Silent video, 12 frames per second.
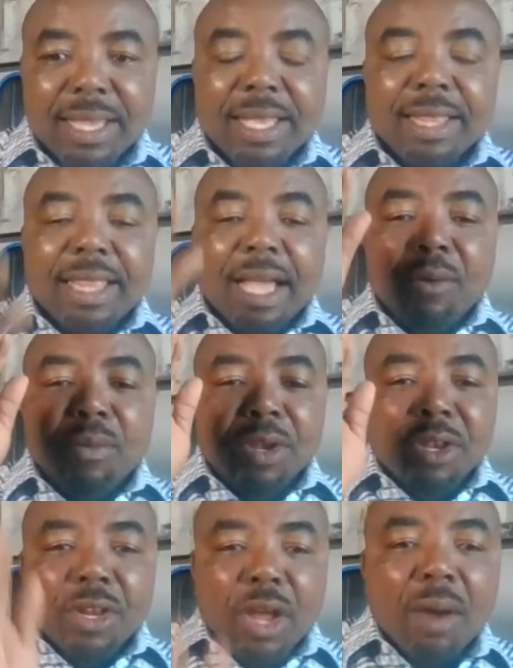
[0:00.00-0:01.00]
that will
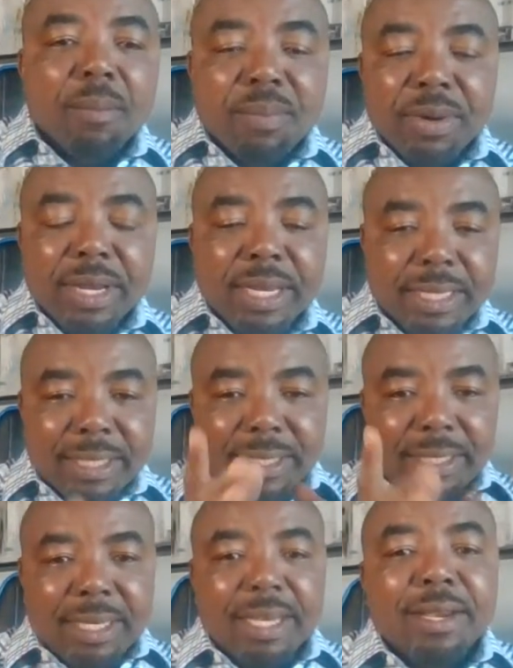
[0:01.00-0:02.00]
not bring a
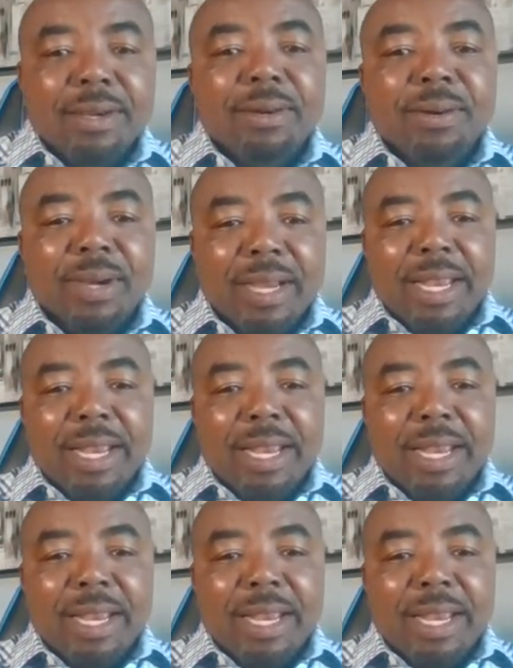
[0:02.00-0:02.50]
single